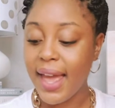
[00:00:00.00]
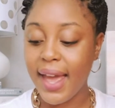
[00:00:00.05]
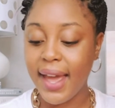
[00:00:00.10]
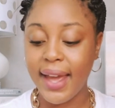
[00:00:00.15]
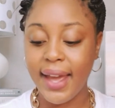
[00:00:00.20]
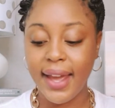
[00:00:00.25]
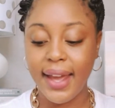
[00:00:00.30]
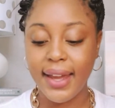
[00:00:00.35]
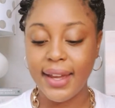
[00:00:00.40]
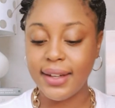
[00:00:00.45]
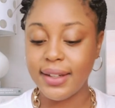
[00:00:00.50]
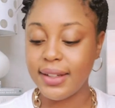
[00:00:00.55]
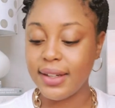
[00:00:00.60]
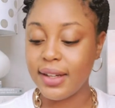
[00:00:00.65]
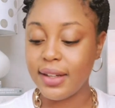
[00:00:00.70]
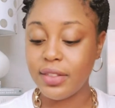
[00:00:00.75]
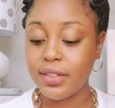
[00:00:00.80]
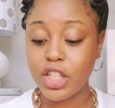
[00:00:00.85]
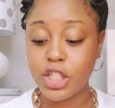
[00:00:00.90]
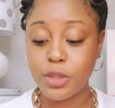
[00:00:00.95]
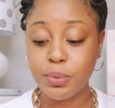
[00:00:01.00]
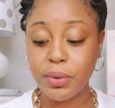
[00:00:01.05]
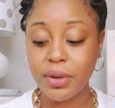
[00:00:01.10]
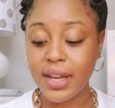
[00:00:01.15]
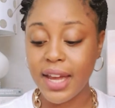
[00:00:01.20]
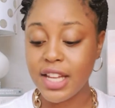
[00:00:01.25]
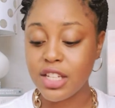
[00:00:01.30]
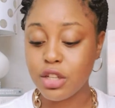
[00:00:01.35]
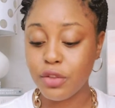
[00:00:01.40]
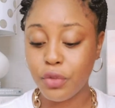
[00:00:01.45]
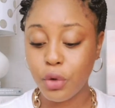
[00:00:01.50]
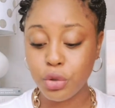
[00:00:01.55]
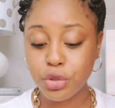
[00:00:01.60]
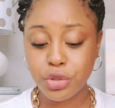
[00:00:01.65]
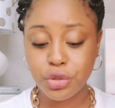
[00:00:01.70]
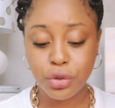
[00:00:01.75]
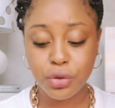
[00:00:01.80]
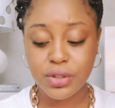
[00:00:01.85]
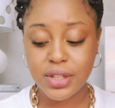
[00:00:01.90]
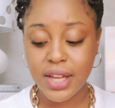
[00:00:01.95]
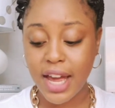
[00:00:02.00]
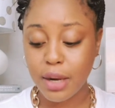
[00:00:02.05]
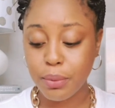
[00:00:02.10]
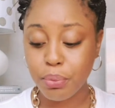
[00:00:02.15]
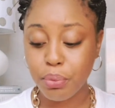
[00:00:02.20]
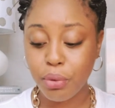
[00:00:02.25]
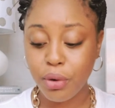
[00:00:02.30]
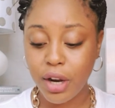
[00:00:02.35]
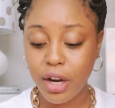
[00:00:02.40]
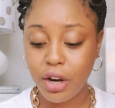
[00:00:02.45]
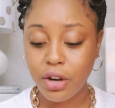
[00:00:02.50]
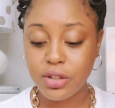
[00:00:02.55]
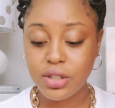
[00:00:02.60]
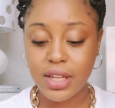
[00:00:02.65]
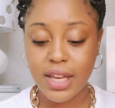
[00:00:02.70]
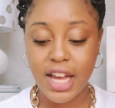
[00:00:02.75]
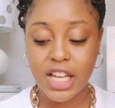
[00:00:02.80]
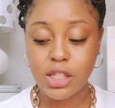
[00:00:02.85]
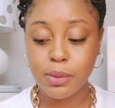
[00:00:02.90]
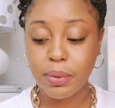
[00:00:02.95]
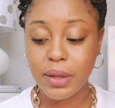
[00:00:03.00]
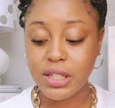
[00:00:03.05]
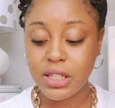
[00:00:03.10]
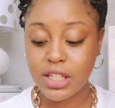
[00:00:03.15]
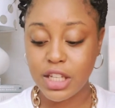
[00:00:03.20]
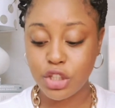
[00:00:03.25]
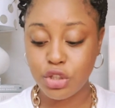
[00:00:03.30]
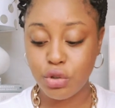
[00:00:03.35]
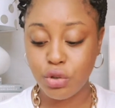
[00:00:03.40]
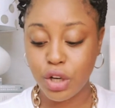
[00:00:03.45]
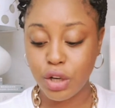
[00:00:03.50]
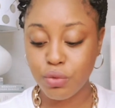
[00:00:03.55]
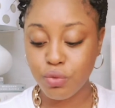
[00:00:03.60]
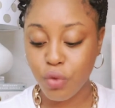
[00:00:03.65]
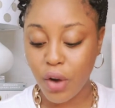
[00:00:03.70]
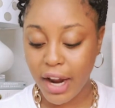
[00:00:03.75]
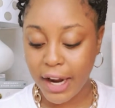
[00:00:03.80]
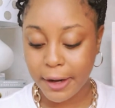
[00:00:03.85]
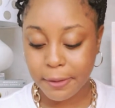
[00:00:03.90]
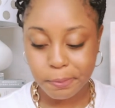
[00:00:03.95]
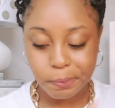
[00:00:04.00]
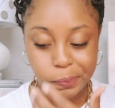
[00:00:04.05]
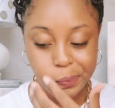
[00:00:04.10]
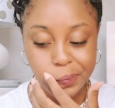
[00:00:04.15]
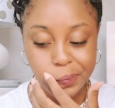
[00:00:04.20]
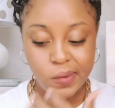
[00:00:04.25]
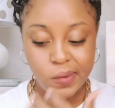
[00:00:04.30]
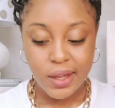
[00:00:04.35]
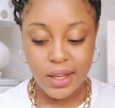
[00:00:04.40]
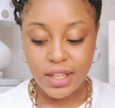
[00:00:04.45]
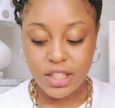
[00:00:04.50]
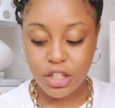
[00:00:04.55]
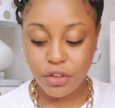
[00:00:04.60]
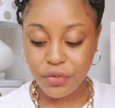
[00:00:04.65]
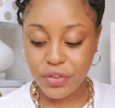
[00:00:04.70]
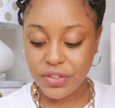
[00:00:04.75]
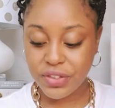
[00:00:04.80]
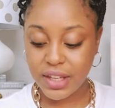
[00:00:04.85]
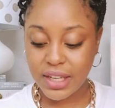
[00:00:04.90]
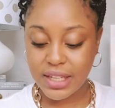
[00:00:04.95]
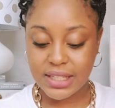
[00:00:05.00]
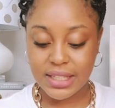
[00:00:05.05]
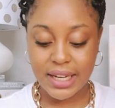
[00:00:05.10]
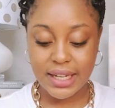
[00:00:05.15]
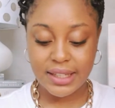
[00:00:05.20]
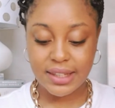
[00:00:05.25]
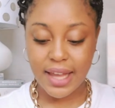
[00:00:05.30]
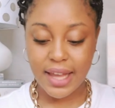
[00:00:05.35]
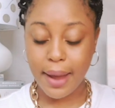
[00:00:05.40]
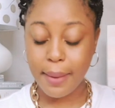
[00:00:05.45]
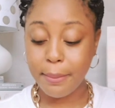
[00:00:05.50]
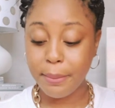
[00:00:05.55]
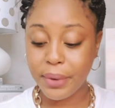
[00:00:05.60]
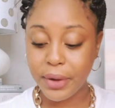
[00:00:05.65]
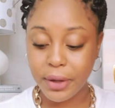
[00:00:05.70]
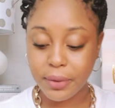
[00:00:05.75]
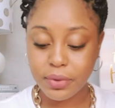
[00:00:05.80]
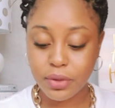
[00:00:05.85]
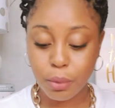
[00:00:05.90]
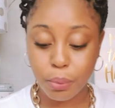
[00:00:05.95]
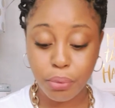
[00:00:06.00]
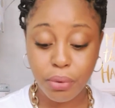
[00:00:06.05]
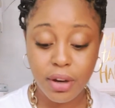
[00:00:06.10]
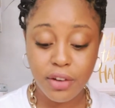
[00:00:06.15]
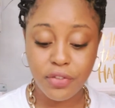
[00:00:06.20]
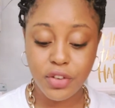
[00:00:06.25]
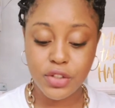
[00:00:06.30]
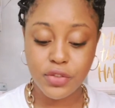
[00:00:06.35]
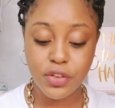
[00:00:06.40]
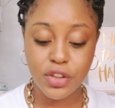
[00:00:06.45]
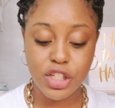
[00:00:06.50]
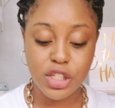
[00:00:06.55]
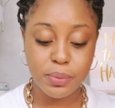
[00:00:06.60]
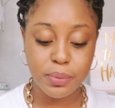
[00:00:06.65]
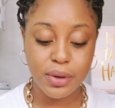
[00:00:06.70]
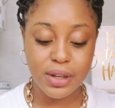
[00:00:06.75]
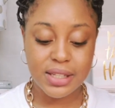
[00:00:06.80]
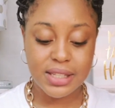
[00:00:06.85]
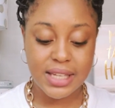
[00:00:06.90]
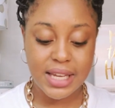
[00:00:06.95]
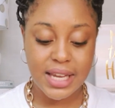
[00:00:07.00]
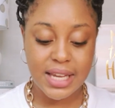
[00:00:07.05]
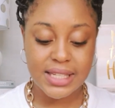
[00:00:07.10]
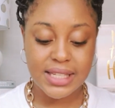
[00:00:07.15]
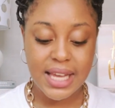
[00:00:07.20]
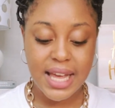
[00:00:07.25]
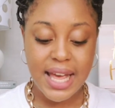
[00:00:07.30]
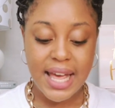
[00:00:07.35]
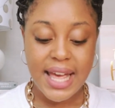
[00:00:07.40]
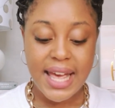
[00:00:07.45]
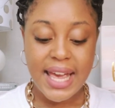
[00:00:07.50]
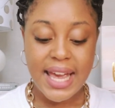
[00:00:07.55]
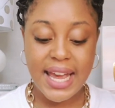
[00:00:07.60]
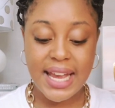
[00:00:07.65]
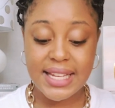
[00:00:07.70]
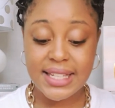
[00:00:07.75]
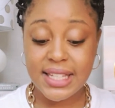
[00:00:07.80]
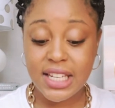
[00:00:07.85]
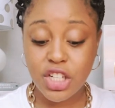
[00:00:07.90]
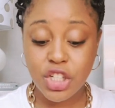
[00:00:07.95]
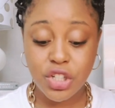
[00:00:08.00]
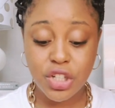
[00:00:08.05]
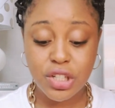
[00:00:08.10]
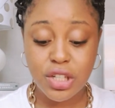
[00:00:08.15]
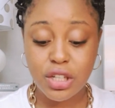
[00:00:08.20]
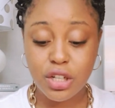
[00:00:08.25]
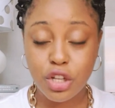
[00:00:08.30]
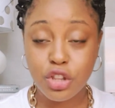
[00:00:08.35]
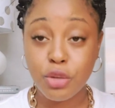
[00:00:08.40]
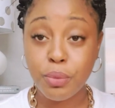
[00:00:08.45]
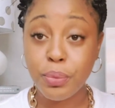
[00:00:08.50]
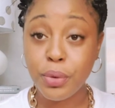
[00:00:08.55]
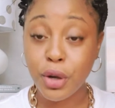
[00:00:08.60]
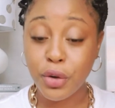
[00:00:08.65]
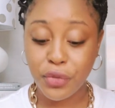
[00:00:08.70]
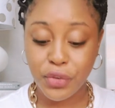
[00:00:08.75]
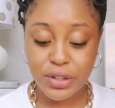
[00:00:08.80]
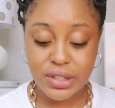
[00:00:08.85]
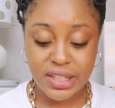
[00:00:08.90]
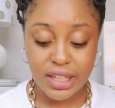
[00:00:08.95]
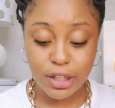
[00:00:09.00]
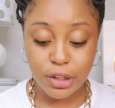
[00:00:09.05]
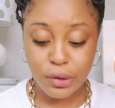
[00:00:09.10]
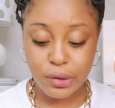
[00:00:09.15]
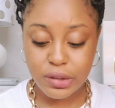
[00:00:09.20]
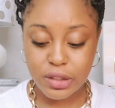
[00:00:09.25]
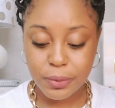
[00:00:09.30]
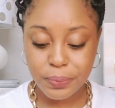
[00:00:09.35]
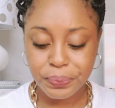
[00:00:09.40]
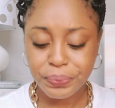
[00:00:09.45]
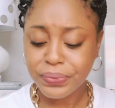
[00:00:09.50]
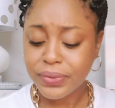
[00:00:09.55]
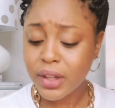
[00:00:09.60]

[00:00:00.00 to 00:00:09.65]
And this book has devotionals, it had prayers, it has places that you can write, different things like that. But the preface for this book says, Is this just another book for singles?